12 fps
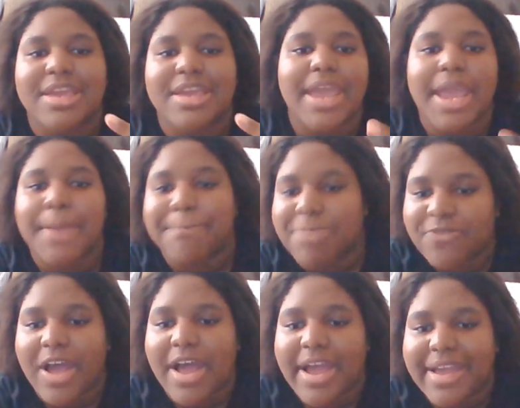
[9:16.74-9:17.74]

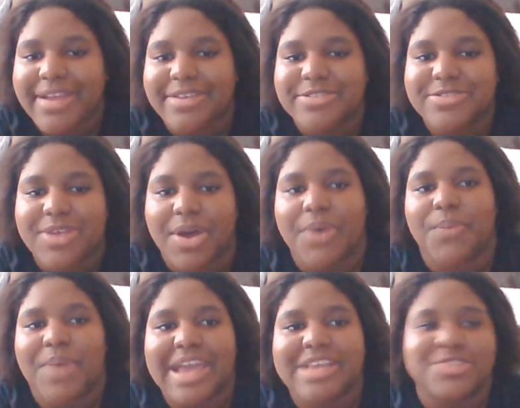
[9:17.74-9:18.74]
improvise a
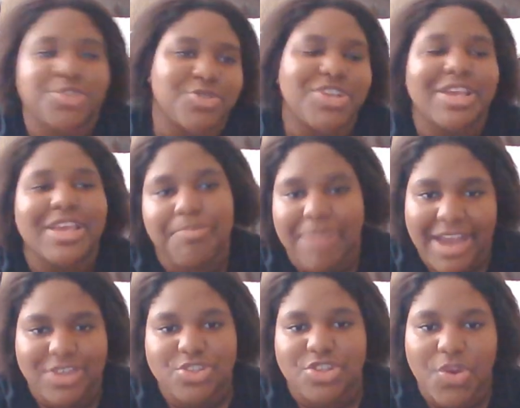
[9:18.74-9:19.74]
way so she could get back
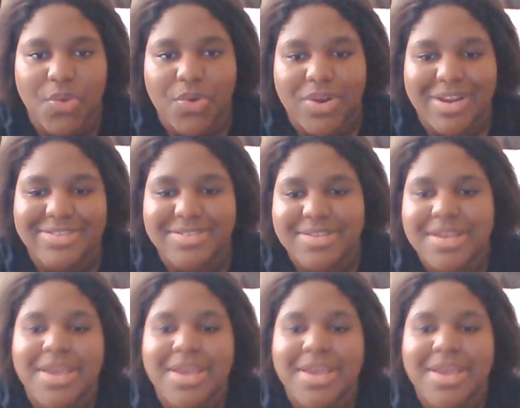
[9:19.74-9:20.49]
to the chorus,